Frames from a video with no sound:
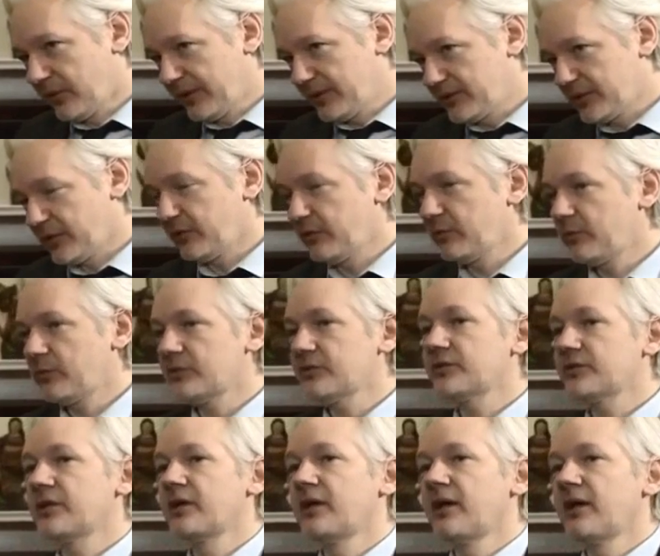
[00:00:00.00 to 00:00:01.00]
Morning Joe,
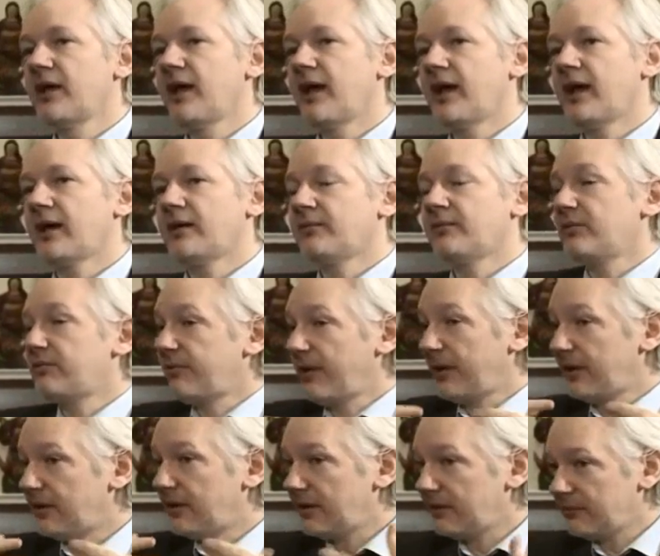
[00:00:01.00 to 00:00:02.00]
was
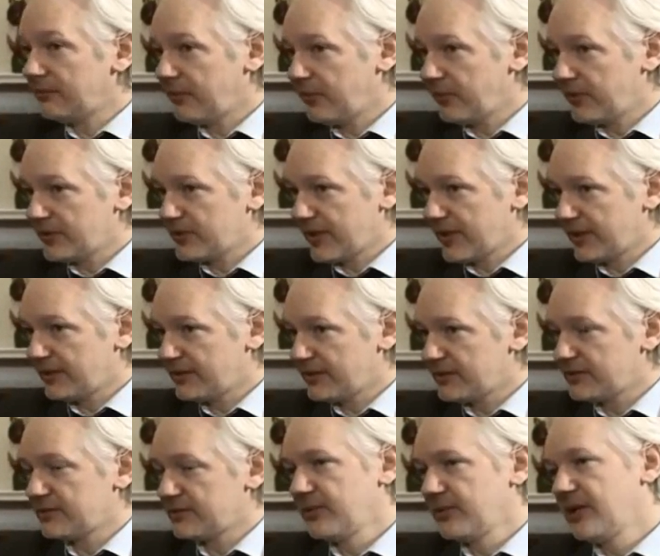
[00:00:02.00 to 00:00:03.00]
defending Bernie
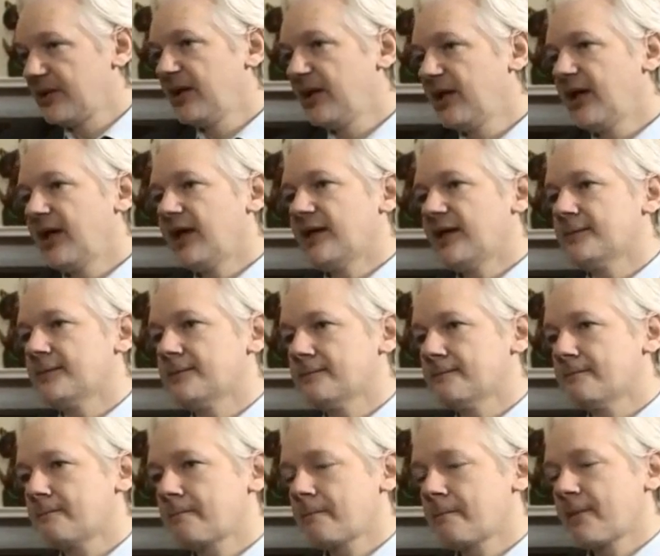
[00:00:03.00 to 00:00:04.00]
Sanders,
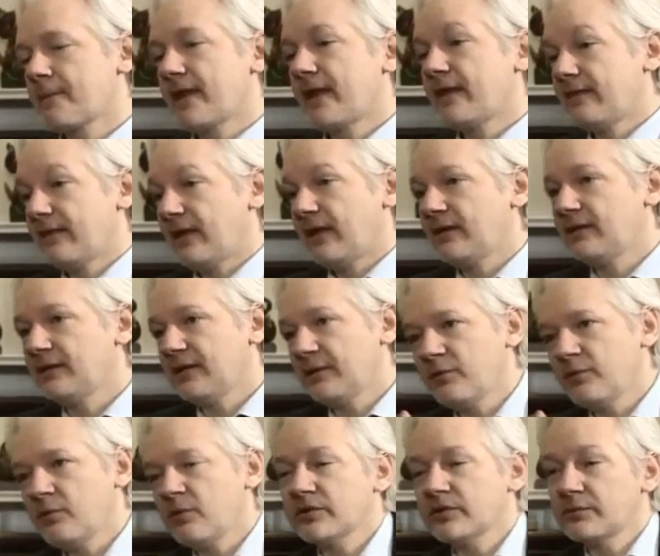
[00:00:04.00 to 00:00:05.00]
then
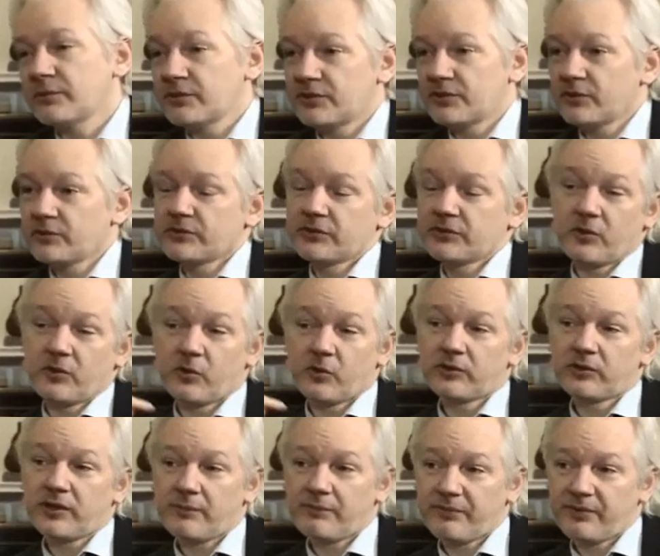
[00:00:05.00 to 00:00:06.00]
Debbie Wasserman Schultz
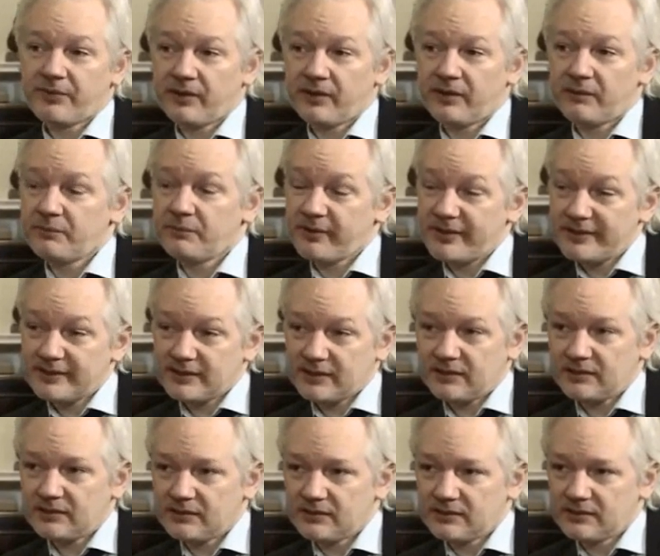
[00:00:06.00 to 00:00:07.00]
called up the
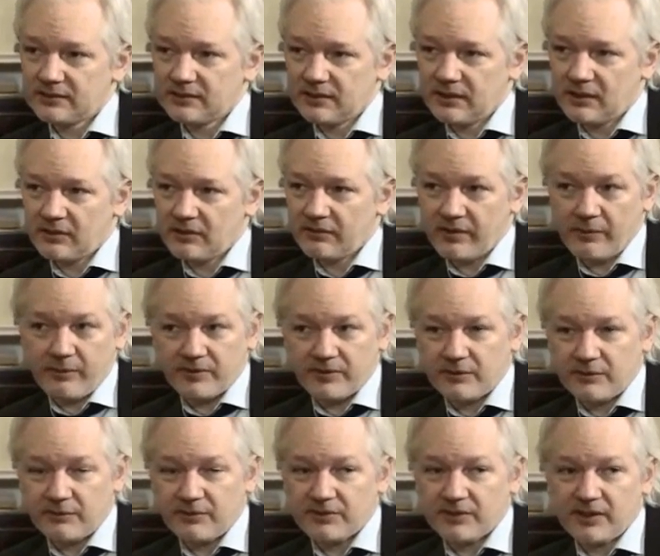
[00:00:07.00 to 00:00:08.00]
president of
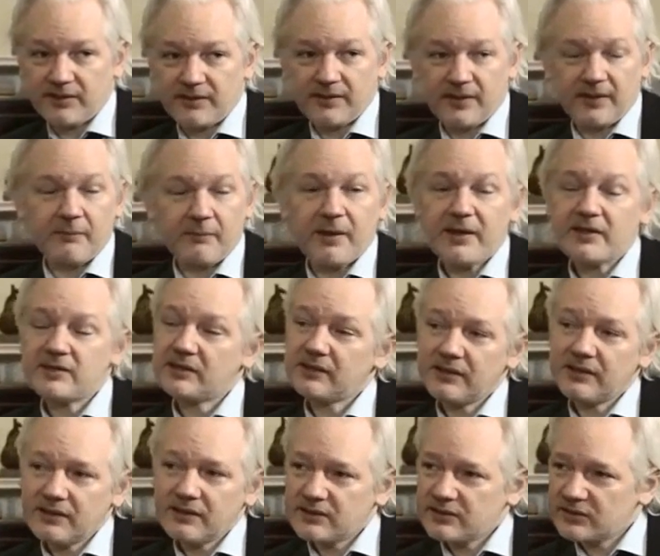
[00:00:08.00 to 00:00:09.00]
MSNBC.
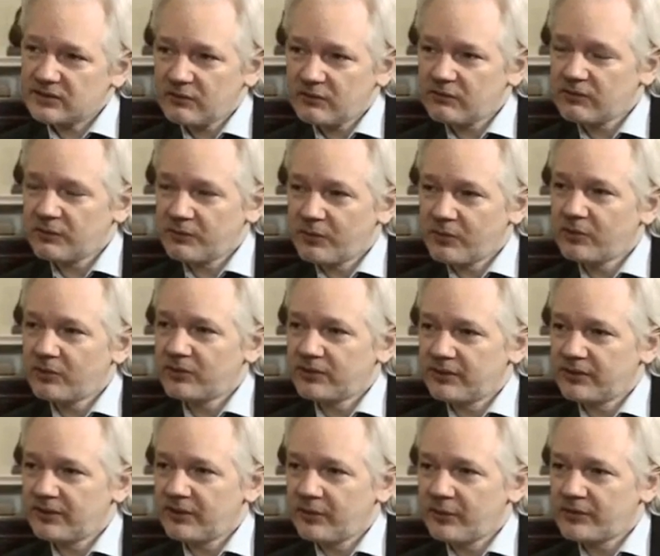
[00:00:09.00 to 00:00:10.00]
Amazingly, this is not
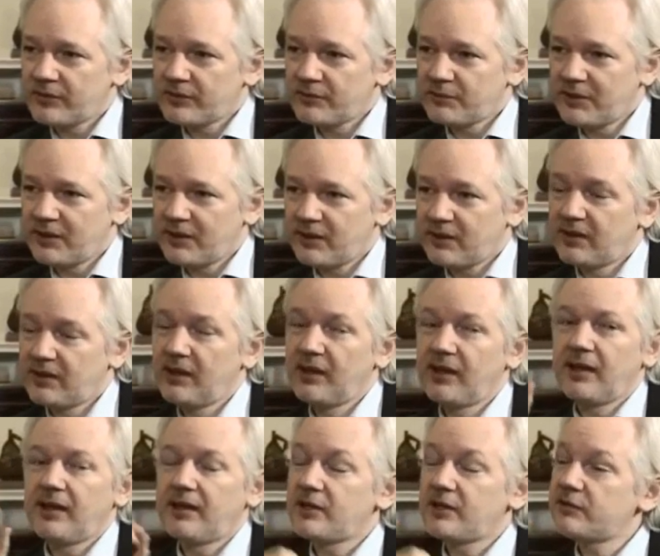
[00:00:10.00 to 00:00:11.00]
reported in the US media.
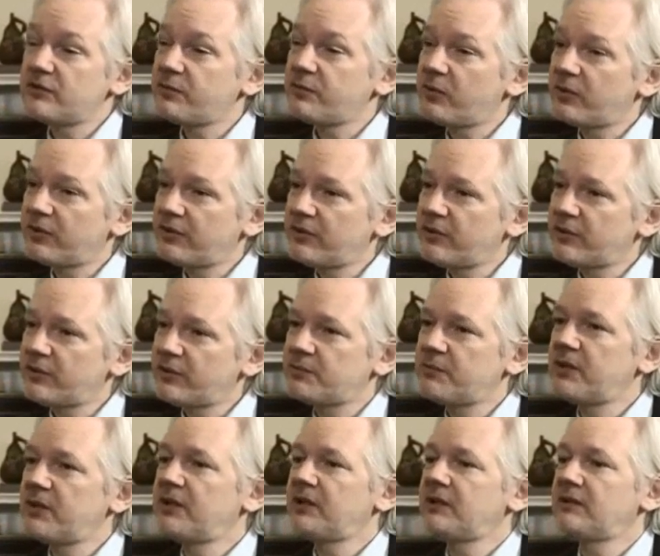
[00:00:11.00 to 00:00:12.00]
It is reported in the
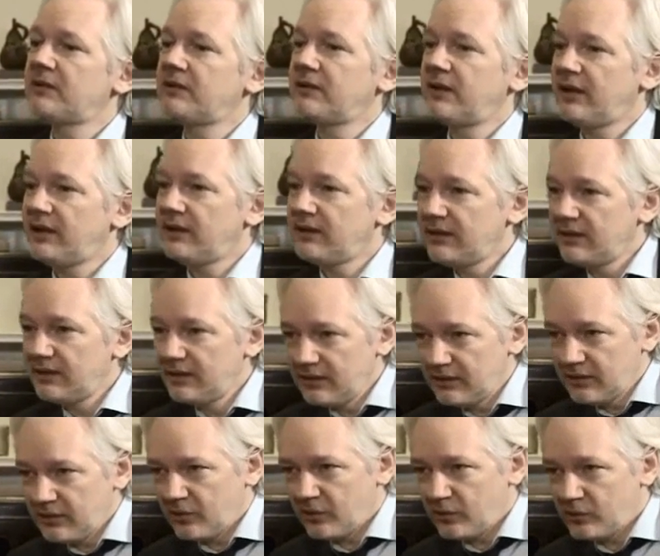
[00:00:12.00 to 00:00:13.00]
US media that they
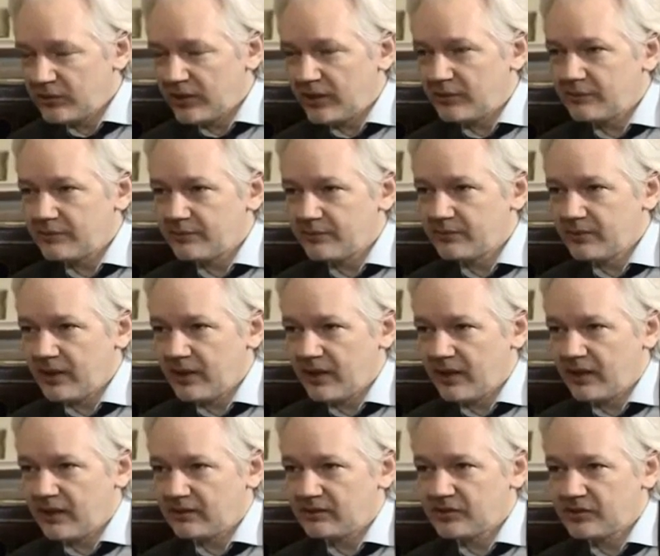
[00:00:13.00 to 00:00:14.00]
called up
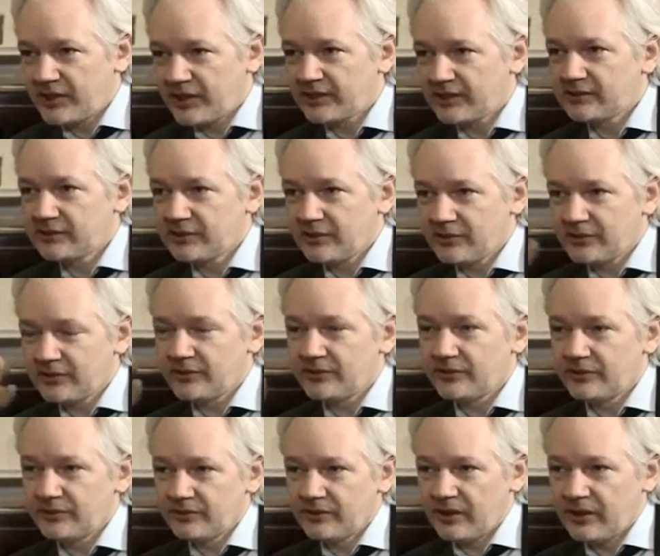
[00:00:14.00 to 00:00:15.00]
Chuck
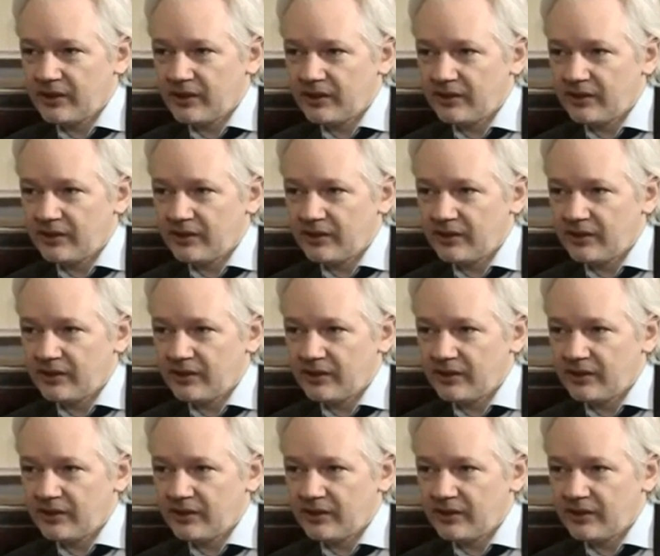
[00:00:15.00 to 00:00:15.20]
Todd,